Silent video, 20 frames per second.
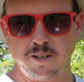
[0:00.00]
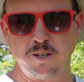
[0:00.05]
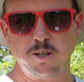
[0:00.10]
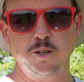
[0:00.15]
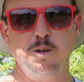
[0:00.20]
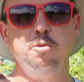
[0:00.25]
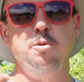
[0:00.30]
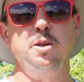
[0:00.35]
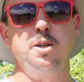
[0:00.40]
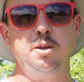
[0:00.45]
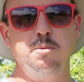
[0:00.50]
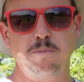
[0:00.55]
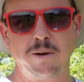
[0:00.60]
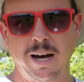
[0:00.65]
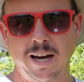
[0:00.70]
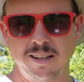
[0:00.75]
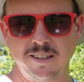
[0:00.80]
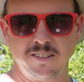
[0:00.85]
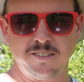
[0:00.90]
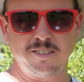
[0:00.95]
to when you
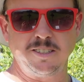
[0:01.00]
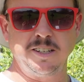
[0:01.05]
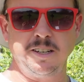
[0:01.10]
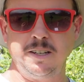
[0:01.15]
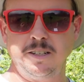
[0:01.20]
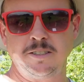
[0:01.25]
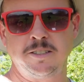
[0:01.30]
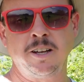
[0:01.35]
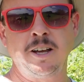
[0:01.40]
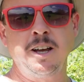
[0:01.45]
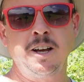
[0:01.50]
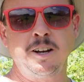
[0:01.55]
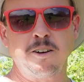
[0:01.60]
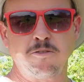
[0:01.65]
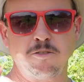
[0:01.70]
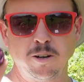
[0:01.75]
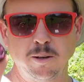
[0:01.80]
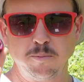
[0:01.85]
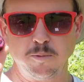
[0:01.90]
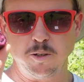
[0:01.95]
buy the seeds
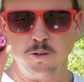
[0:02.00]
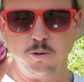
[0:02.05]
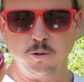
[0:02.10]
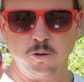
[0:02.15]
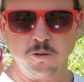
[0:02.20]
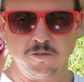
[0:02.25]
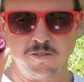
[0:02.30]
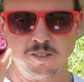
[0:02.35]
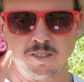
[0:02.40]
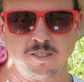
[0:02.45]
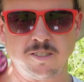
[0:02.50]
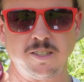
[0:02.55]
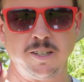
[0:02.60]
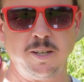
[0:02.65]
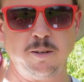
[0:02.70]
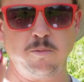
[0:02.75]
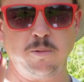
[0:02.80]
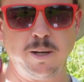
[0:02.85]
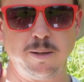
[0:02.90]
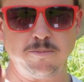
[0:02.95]
from the Norfolk
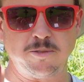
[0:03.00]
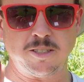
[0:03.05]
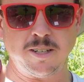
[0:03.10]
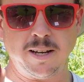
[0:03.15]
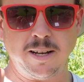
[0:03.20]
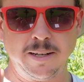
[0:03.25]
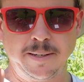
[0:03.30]
Seed website.